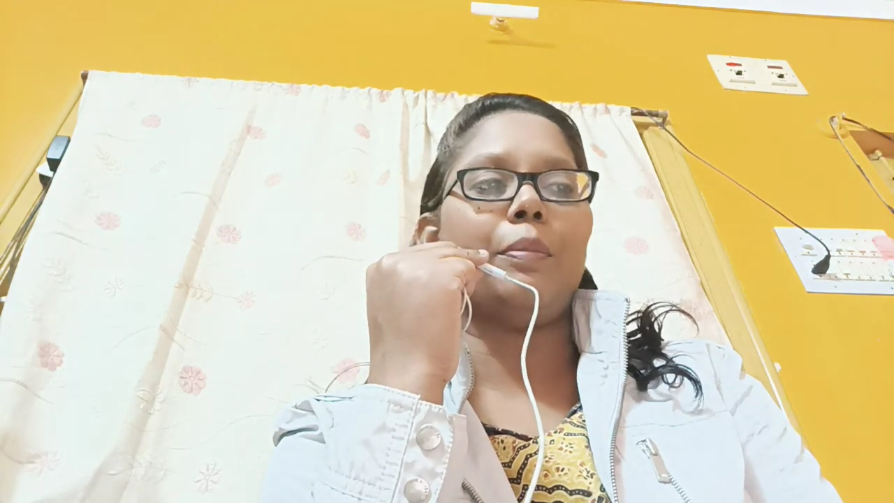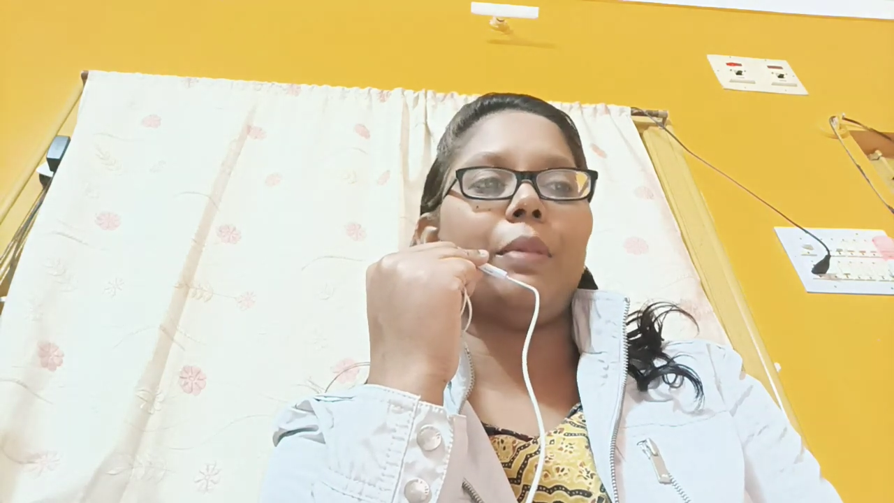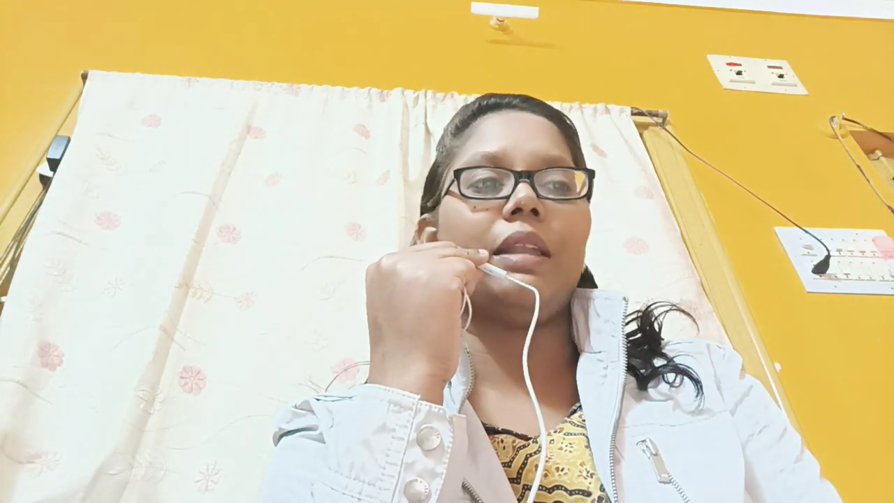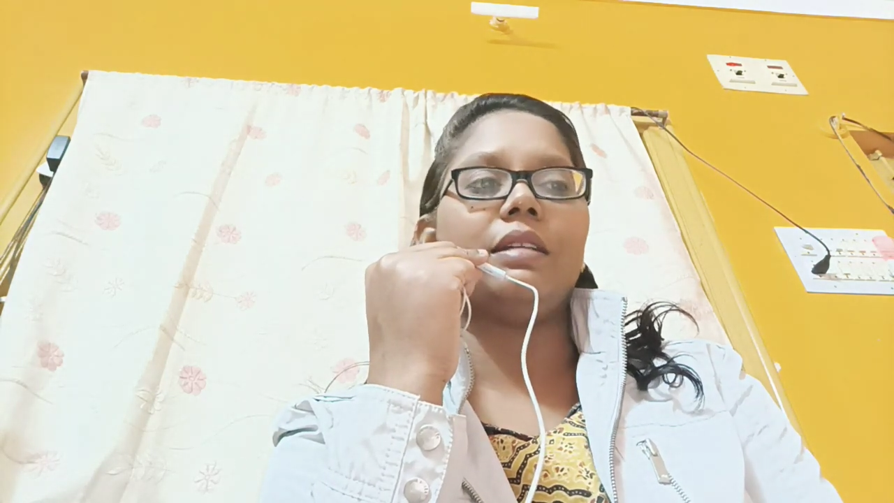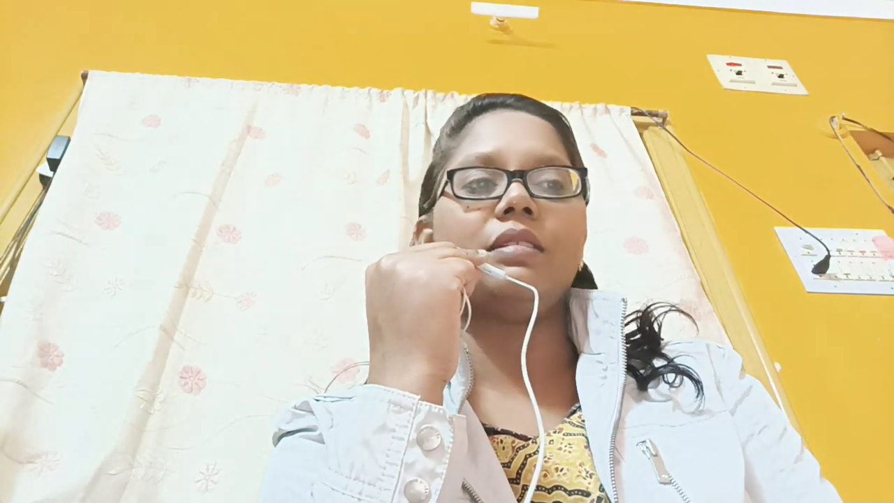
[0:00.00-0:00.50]

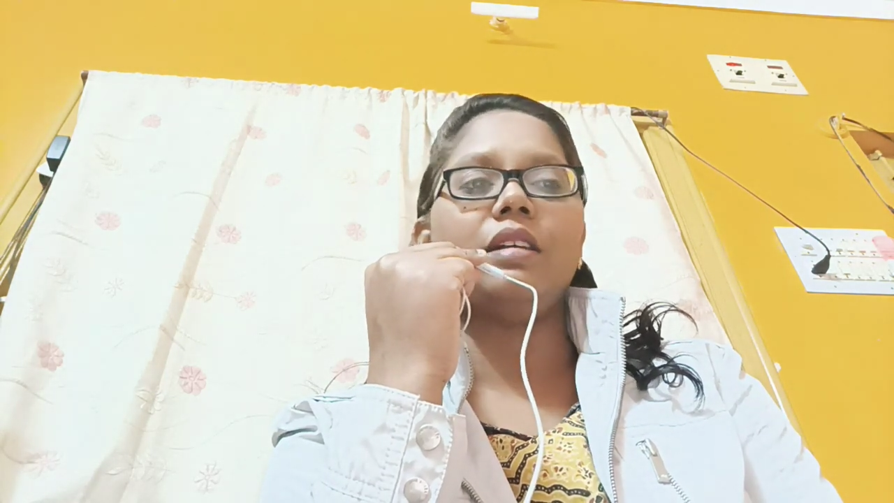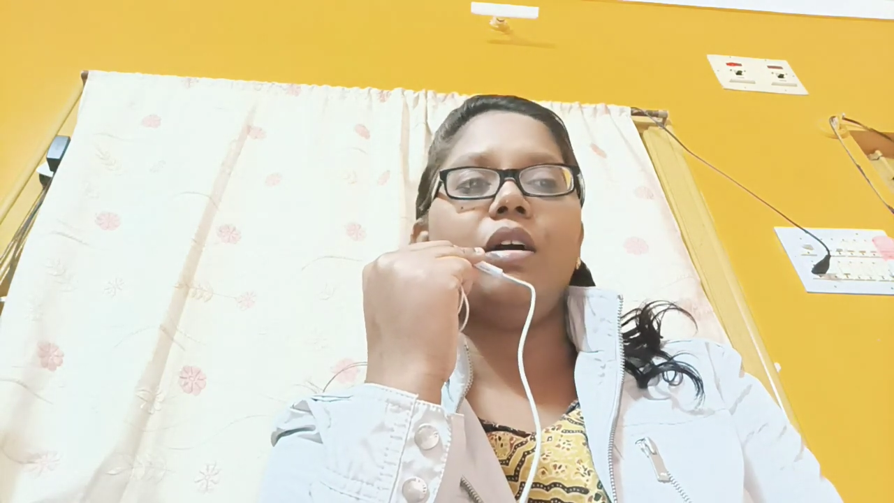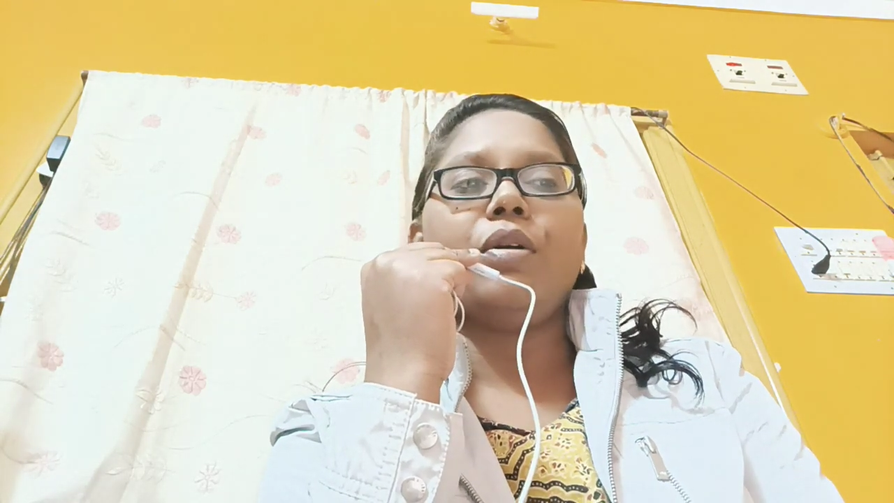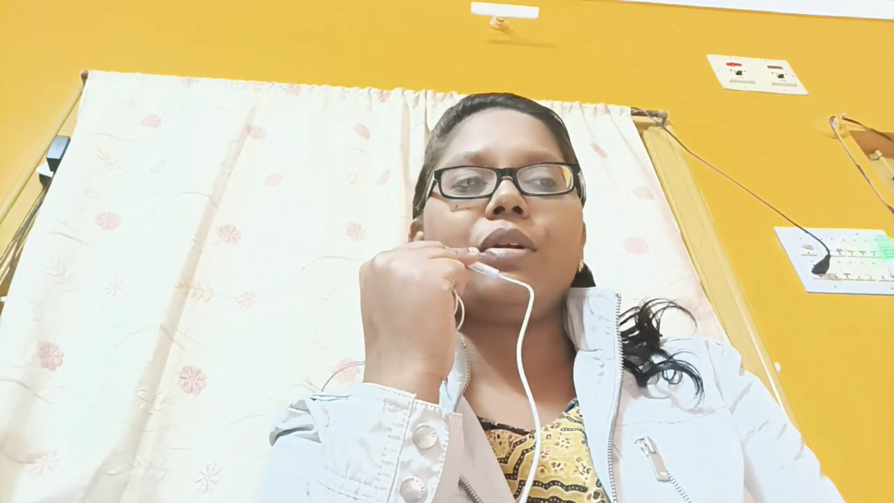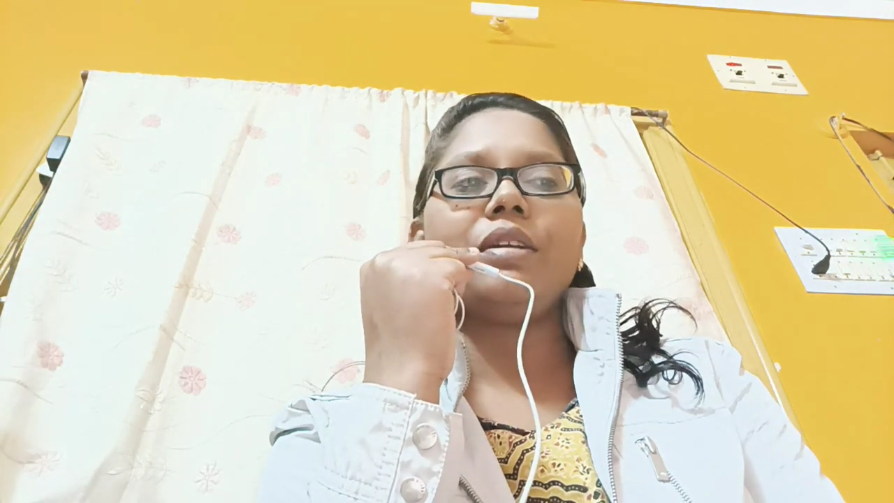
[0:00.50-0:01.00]
palace.
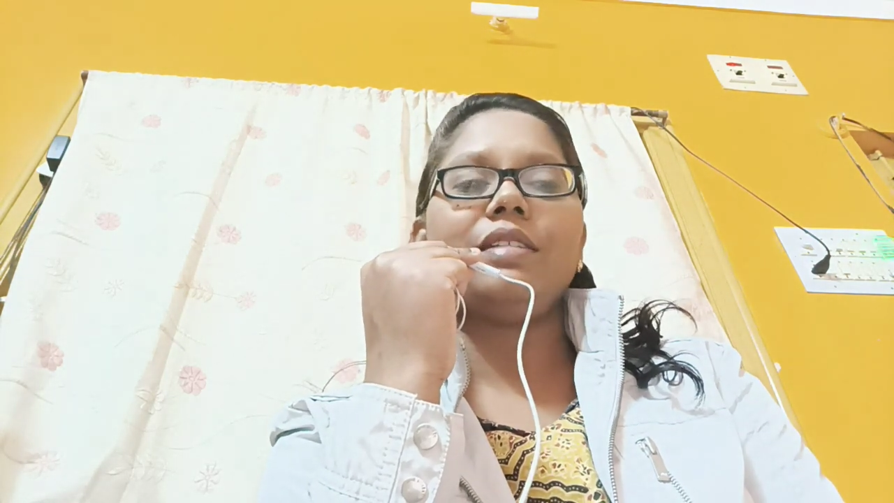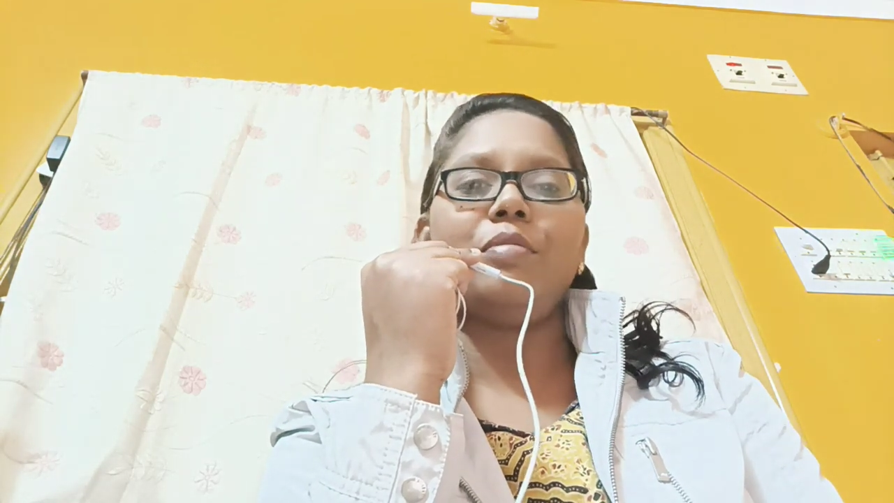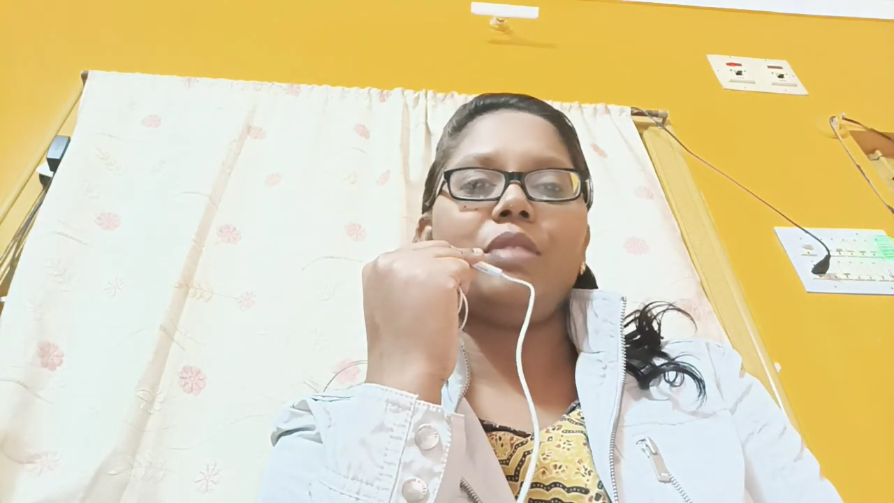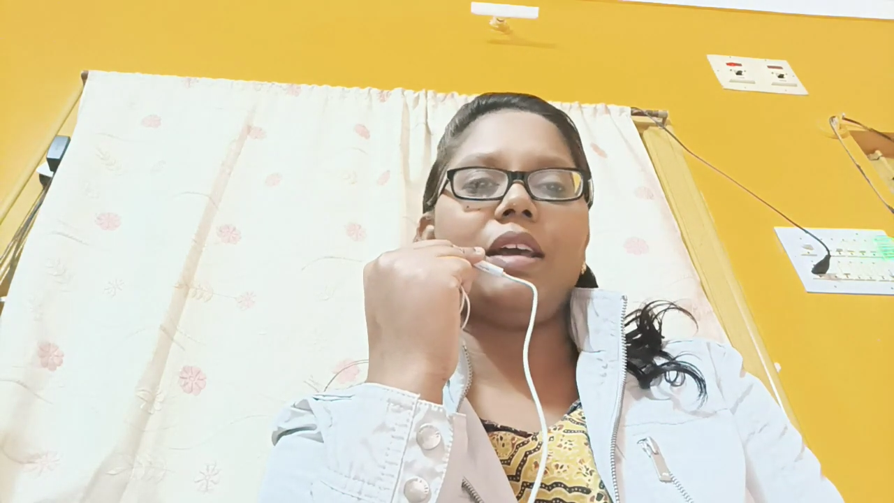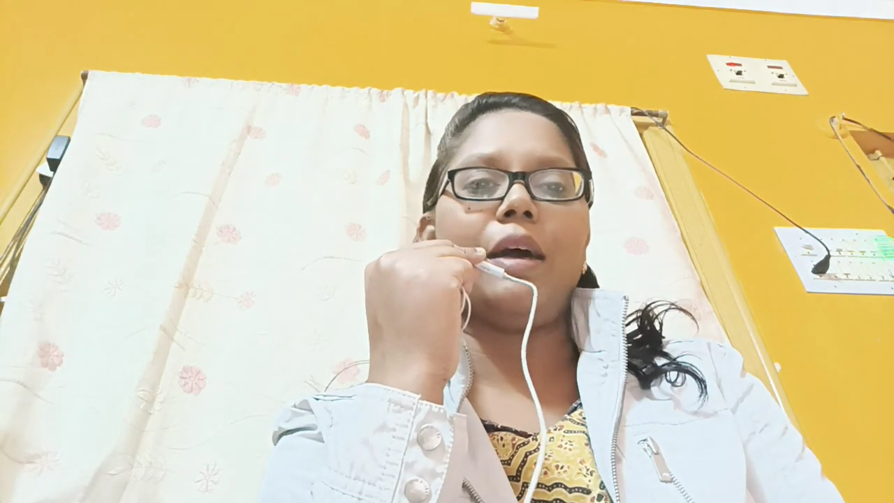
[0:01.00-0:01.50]
Okay,
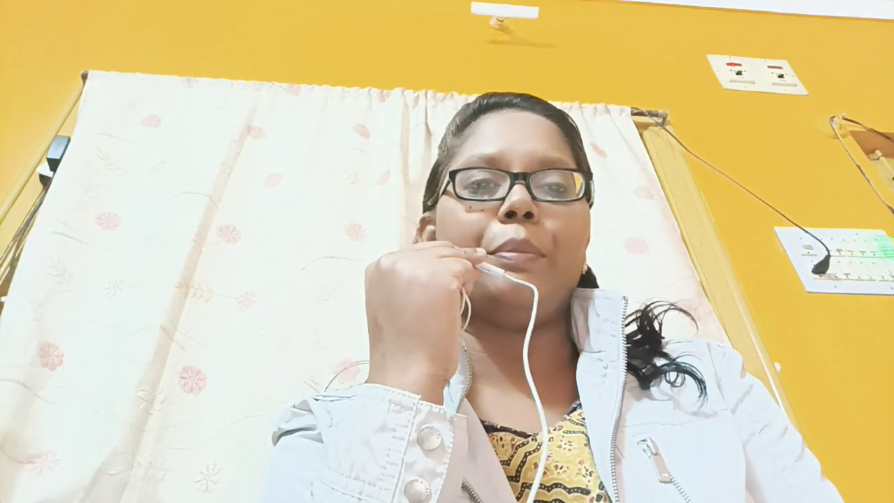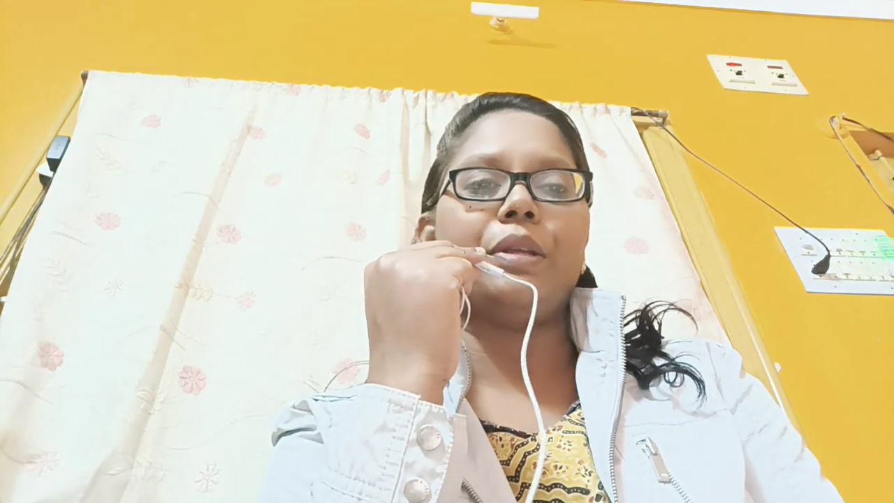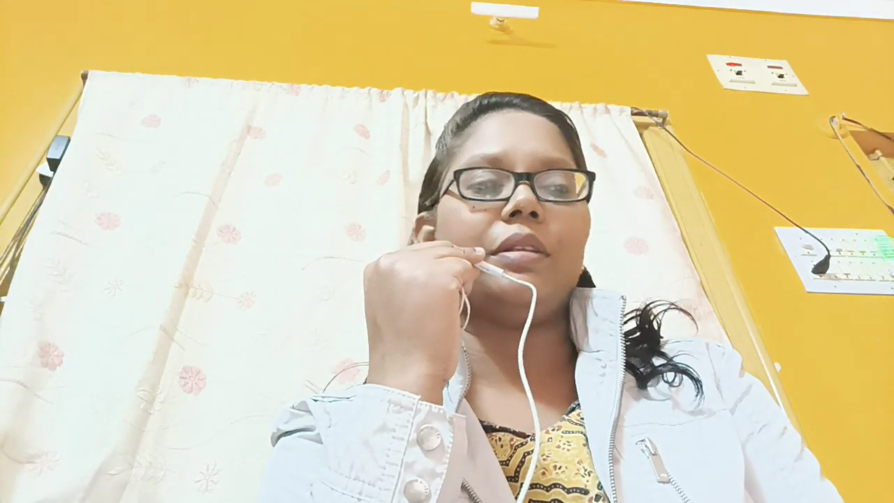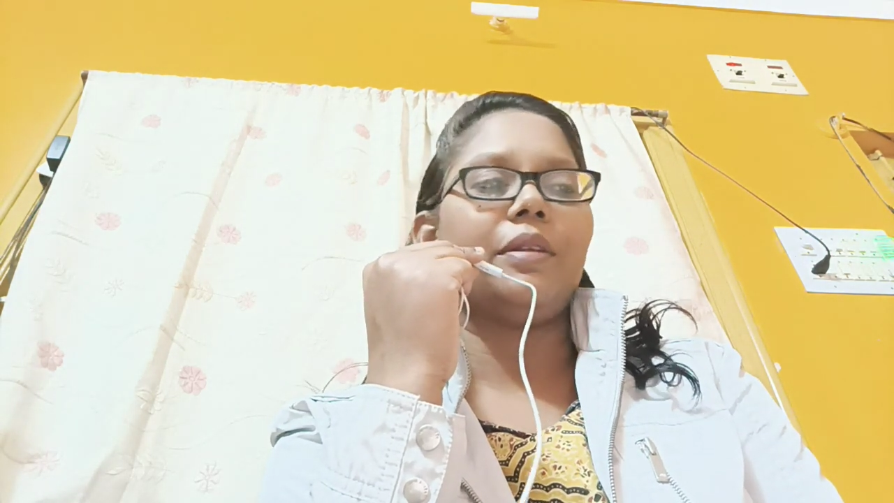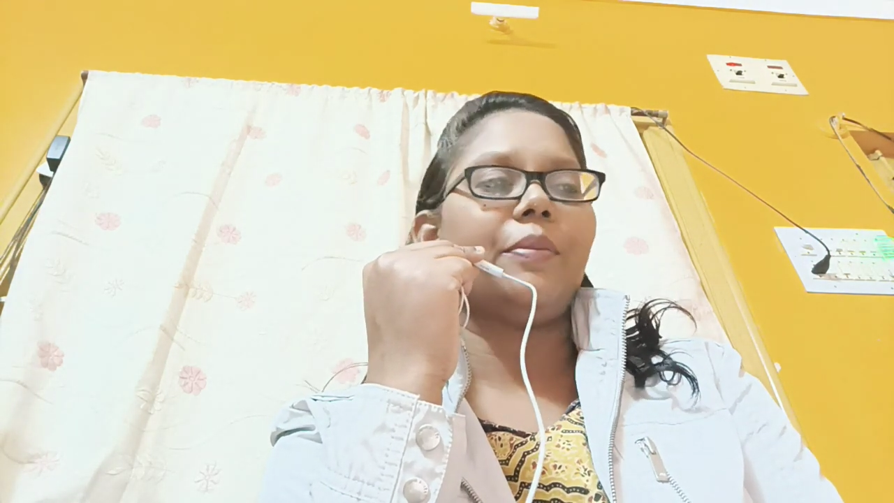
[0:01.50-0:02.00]
same thing
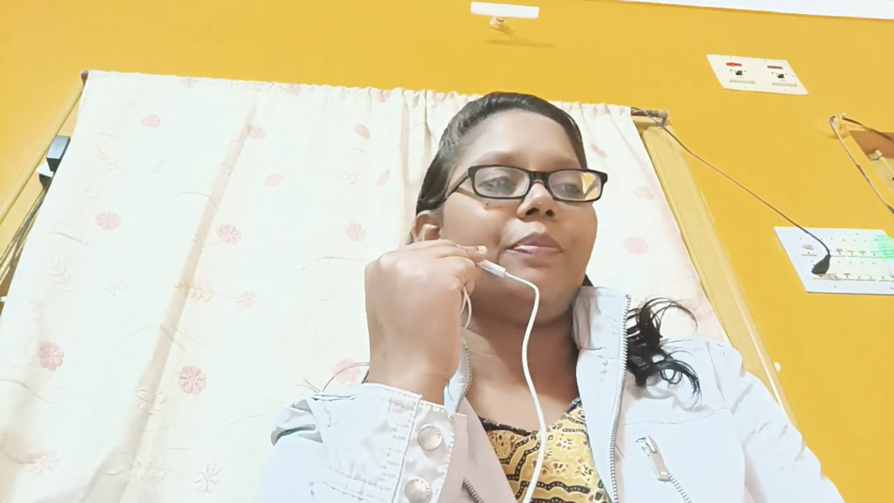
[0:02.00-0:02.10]
happened.